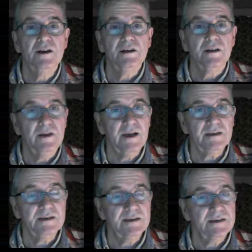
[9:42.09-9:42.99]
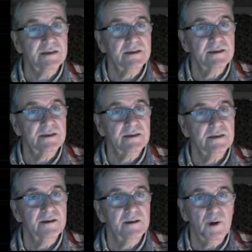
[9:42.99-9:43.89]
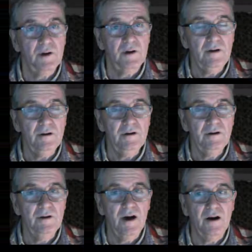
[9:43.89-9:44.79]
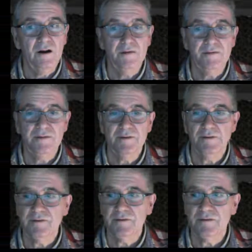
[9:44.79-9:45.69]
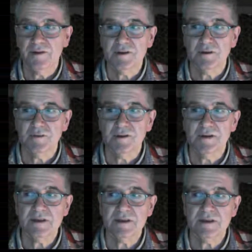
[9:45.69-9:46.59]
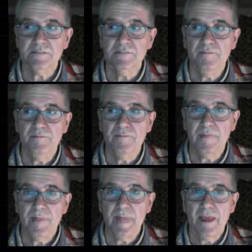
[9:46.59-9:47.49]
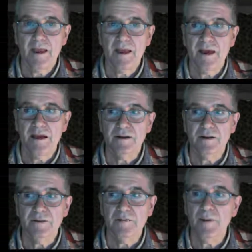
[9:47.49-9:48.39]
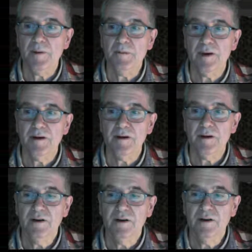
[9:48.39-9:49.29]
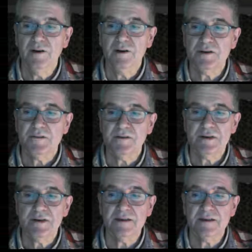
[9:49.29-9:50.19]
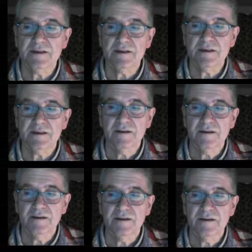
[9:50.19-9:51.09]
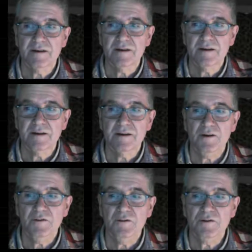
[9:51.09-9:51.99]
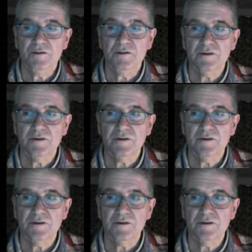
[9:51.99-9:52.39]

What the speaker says: So that's the model of the solar system. And remember, to visit, you should